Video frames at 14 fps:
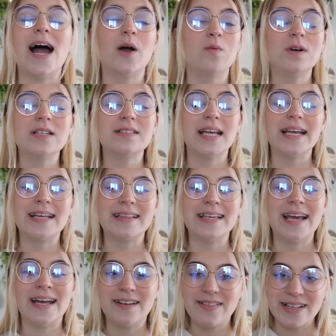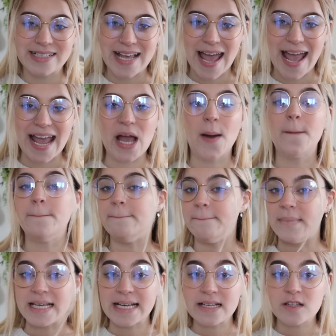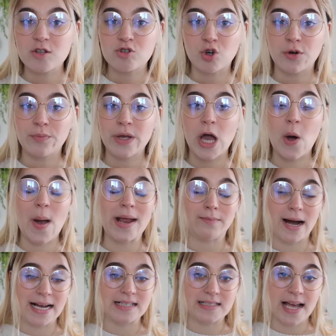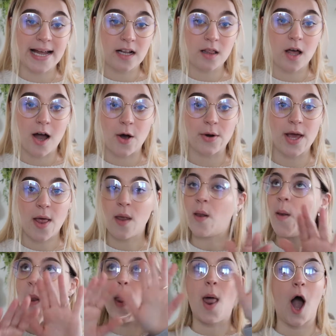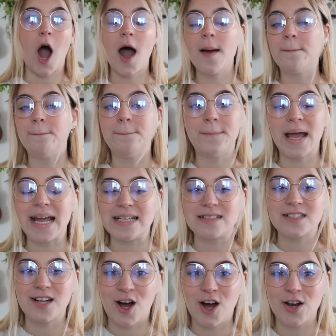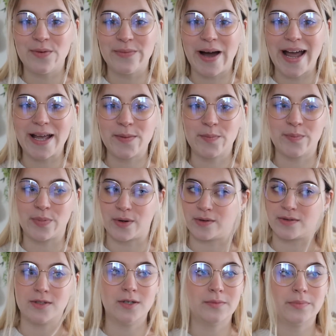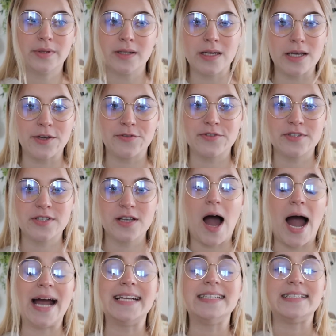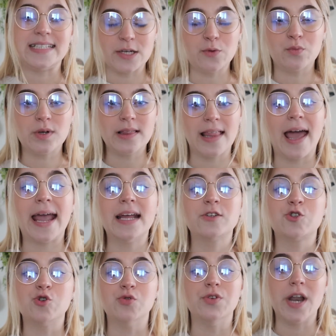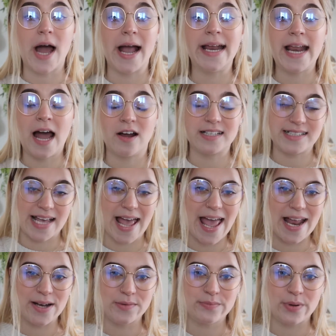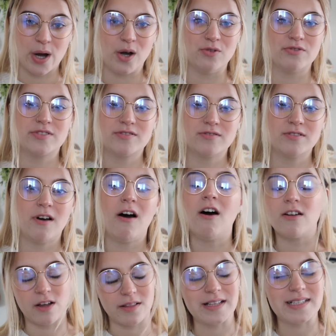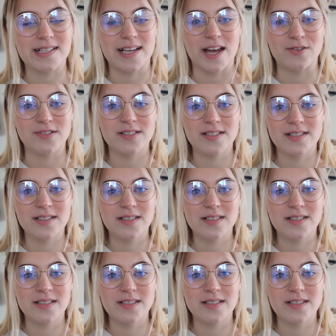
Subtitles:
I will say at the end of the day, me as a Scorpio and my sign alone, not based on my personal beliefs, I did relate to 9 out of 10 posts on all these accounts.